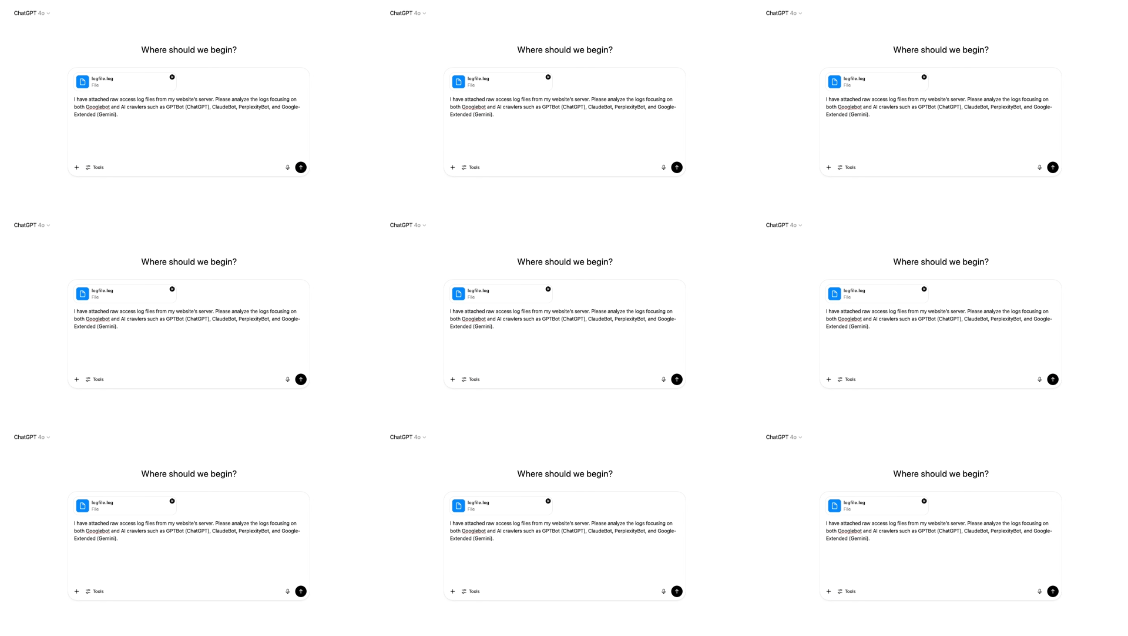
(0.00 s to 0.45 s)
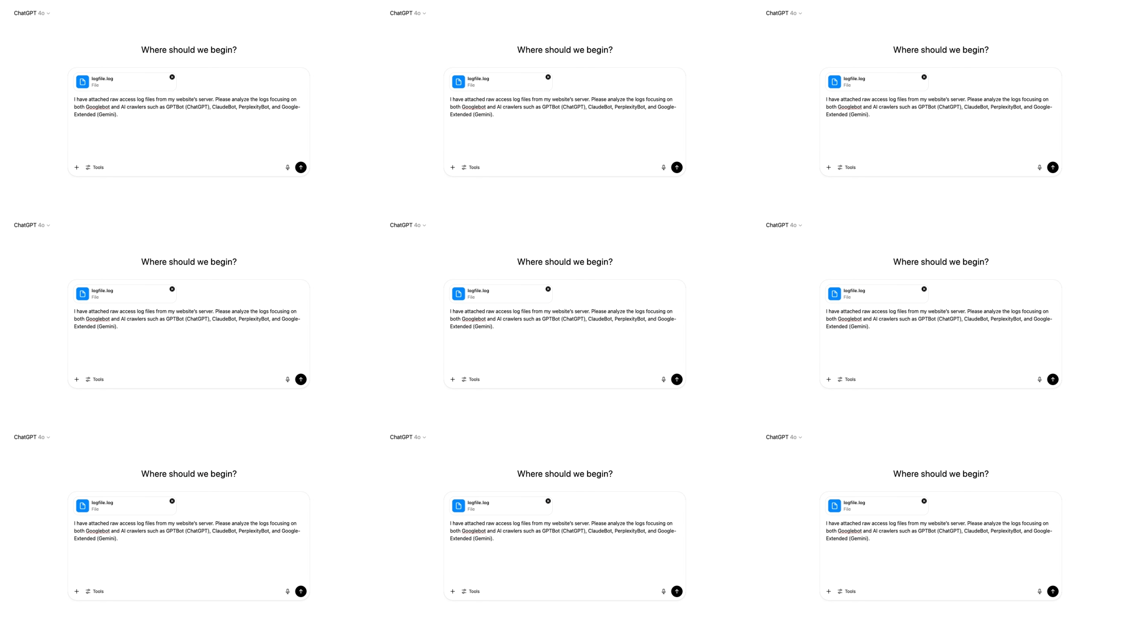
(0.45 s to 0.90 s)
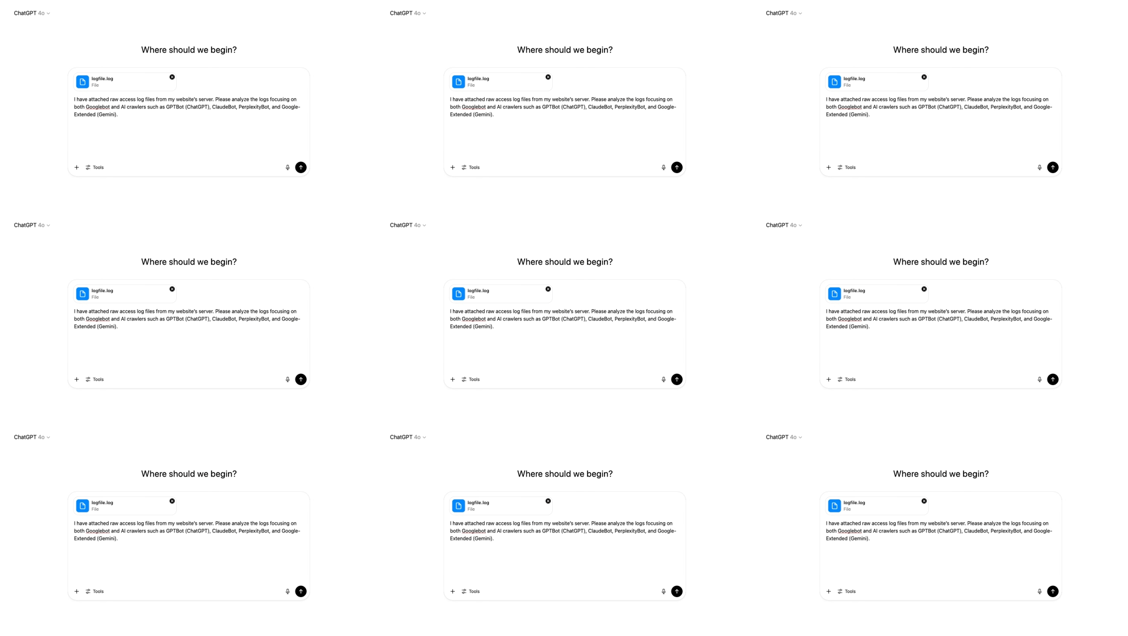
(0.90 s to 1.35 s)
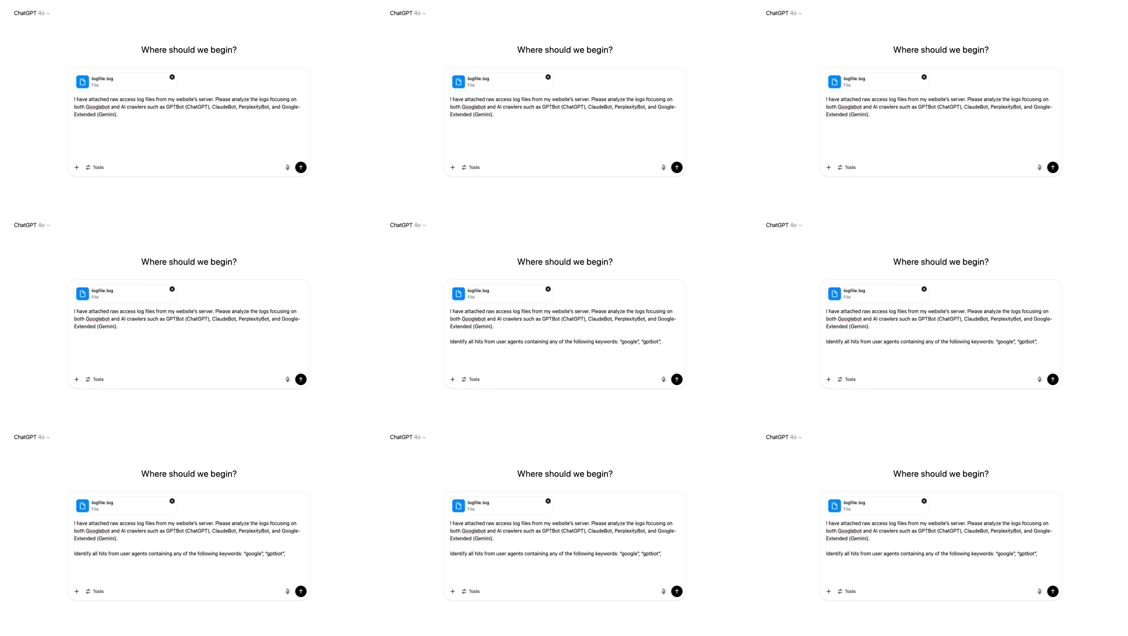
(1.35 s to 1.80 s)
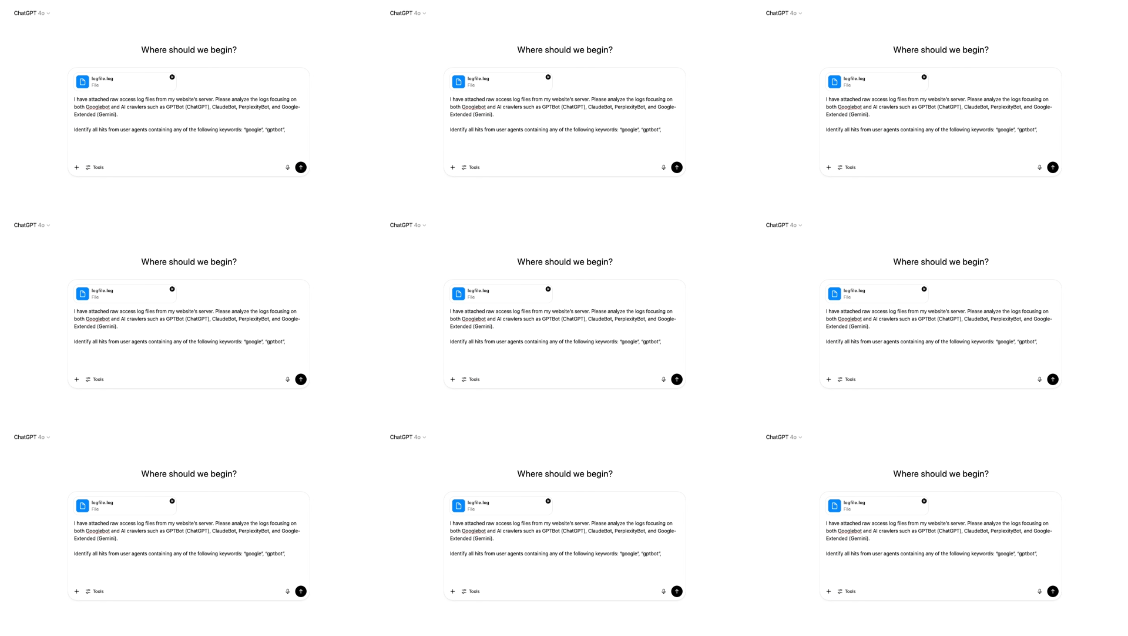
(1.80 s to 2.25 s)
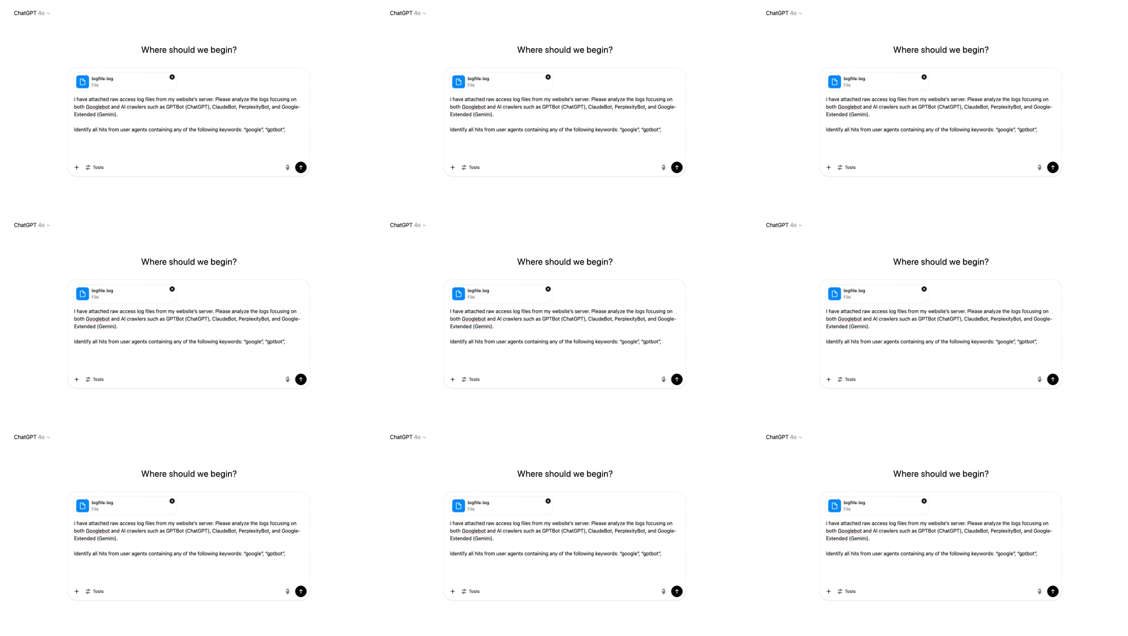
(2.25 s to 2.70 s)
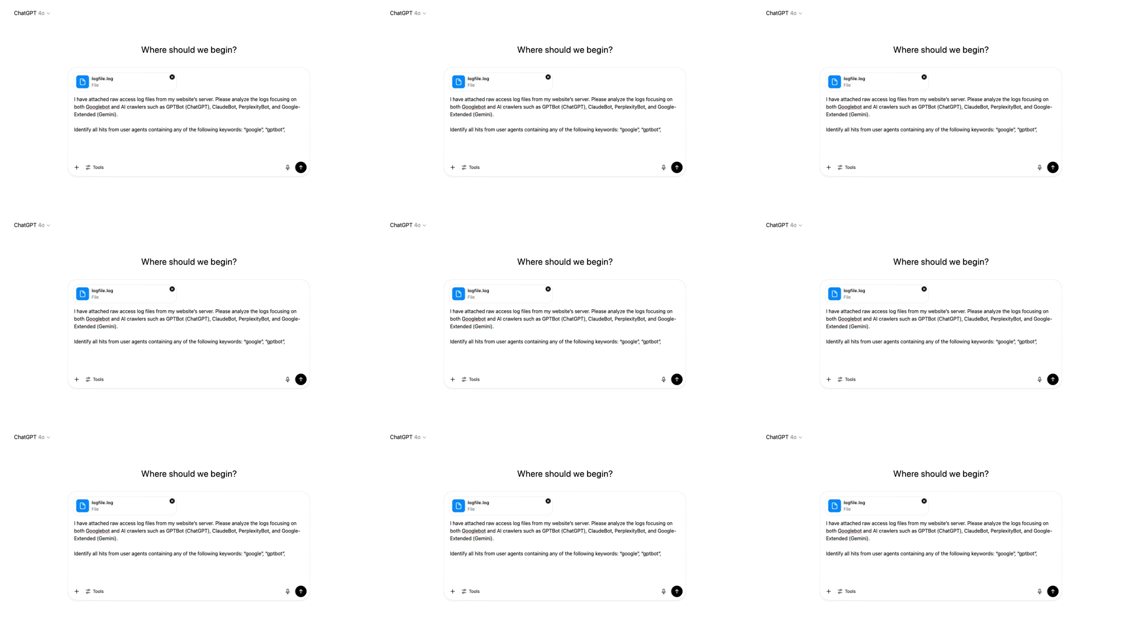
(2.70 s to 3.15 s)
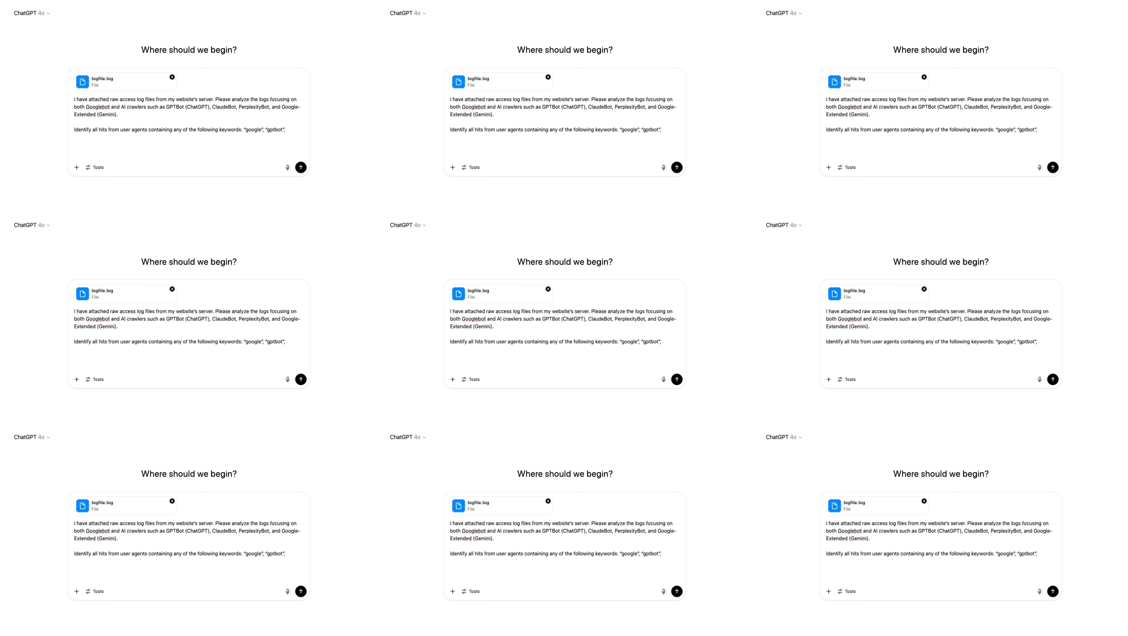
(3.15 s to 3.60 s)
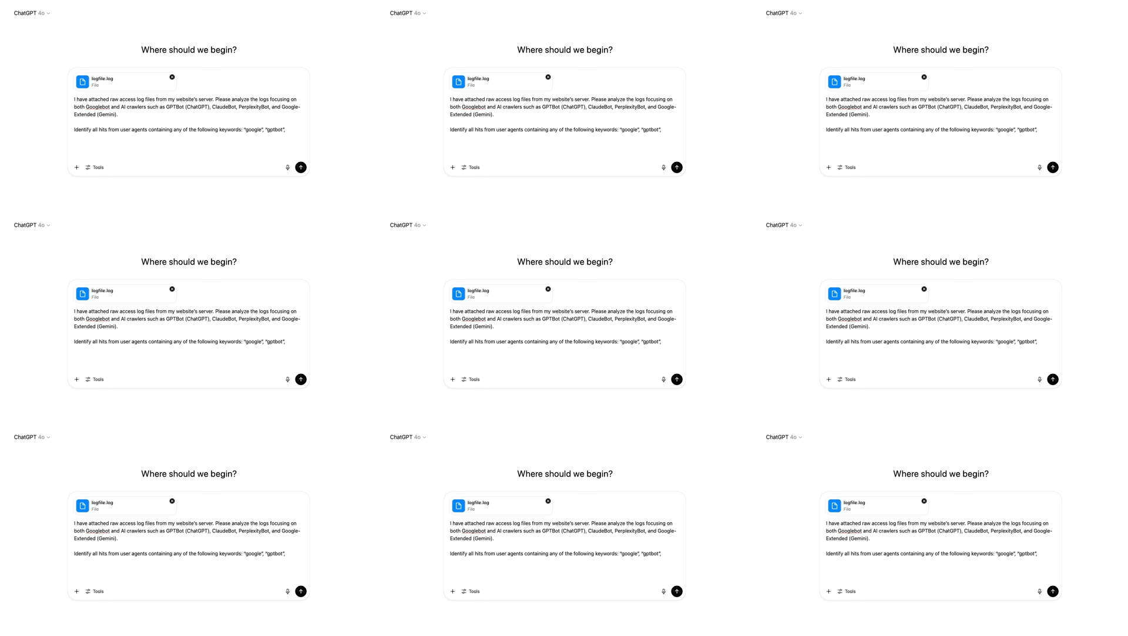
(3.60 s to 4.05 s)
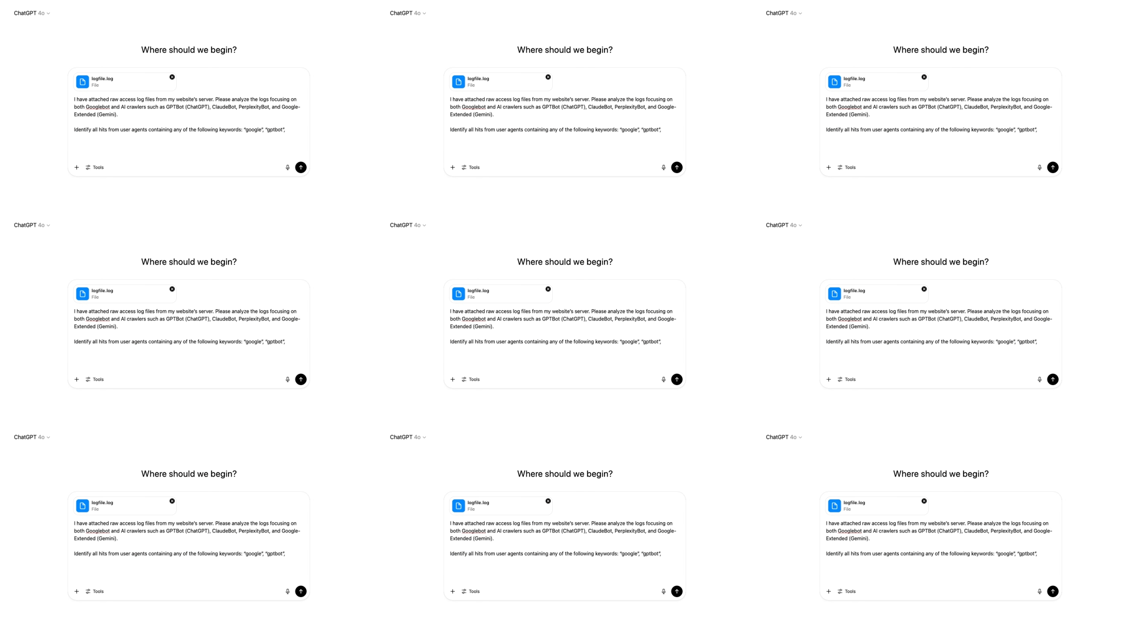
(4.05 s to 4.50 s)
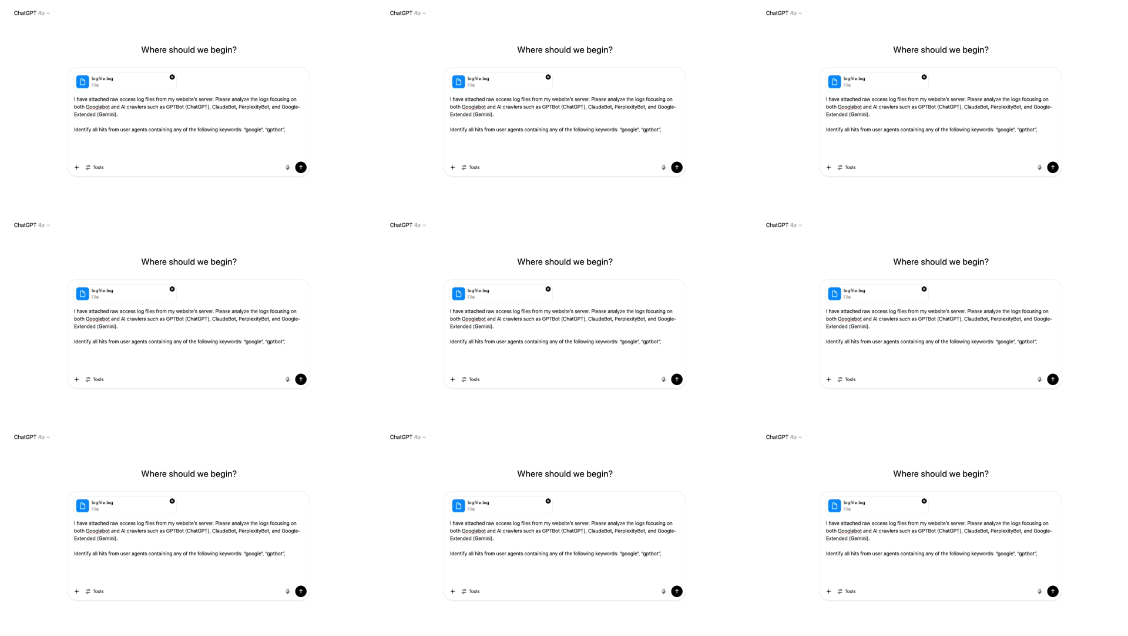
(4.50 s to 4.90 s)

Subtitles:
No face is visible, so there are no lips to read.